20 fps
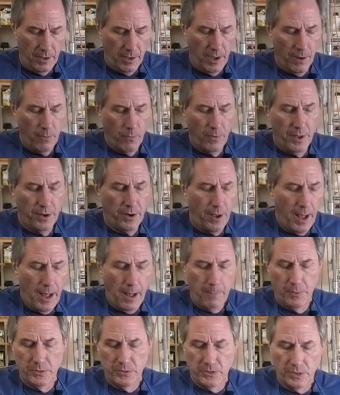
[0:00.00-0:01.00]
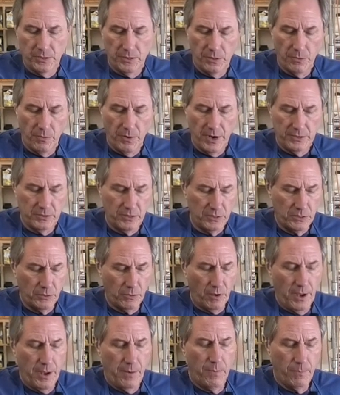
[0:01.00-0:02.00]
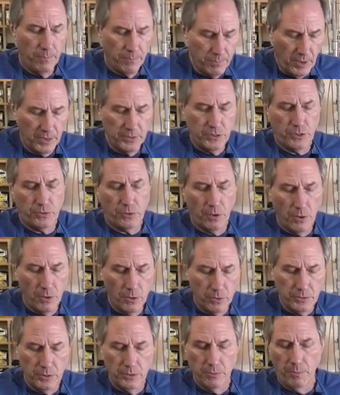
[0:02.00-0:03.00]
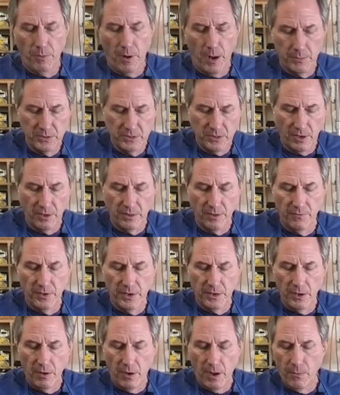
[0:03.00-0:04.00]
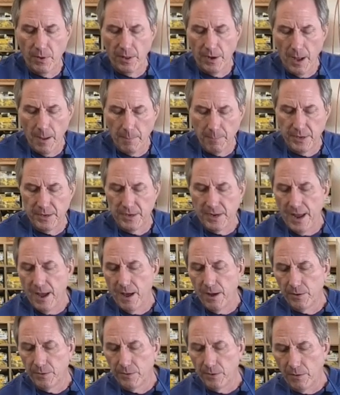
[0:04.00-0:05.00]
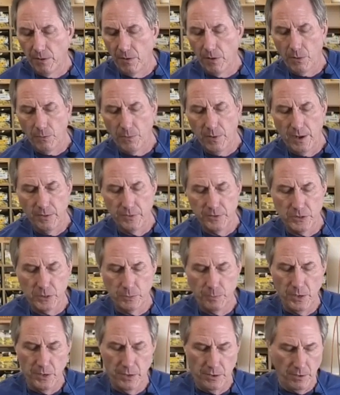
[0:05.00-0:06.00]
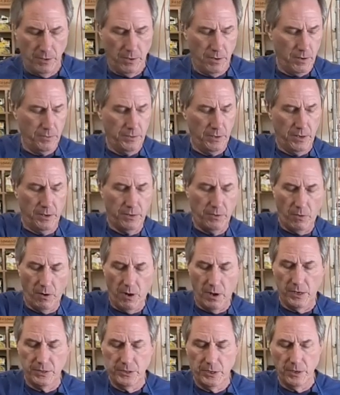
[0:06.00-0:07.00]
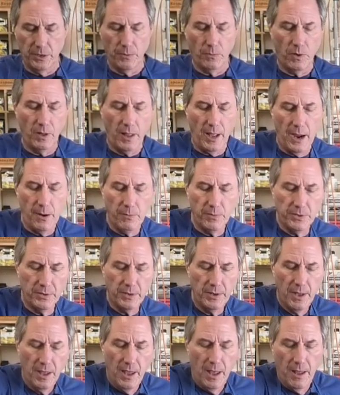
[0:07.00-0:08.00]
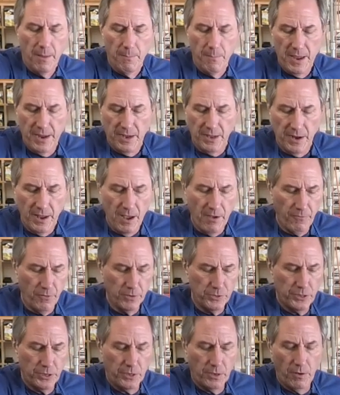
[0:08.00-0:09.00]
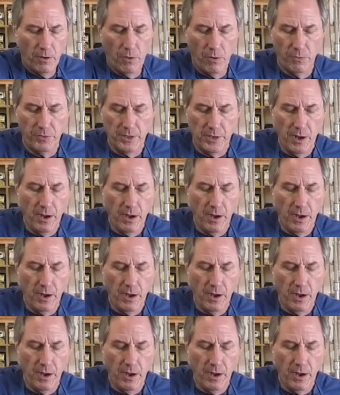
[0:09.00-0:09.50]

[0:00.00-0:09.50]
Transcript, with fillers: I went opposite direction. So I, I stroked, and you probably saw in the video, I went up and down all around the speaker and then across here. Well, I would make an effort to go the